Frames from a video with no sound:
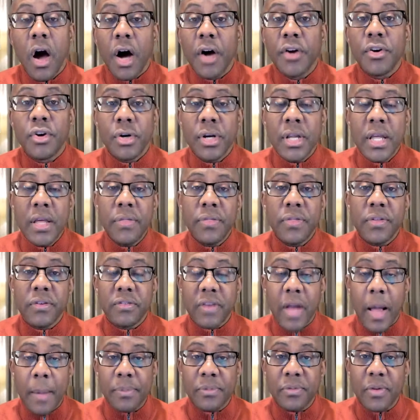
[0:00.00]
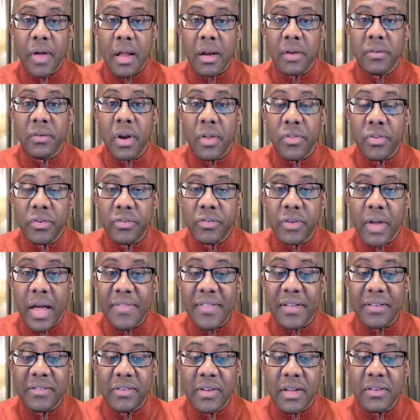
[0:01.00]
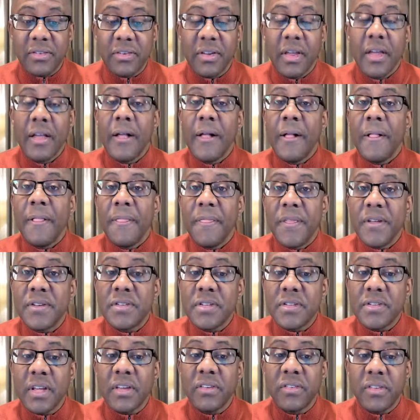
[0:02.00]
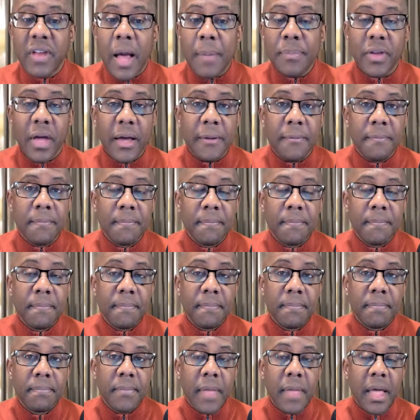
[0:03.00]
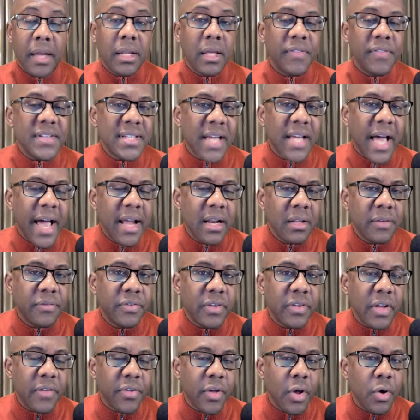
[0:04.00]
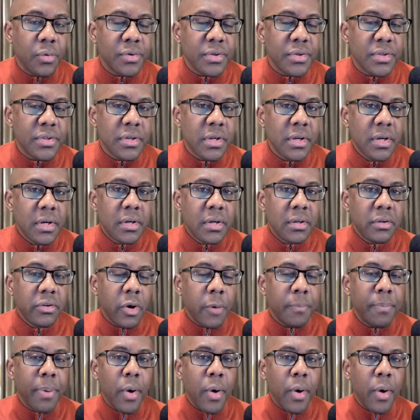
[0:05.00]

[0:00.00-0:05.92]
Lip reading: Underneath the stop sign is another sign that says, "This is a stop sign." And again, the title of Seth Godin's little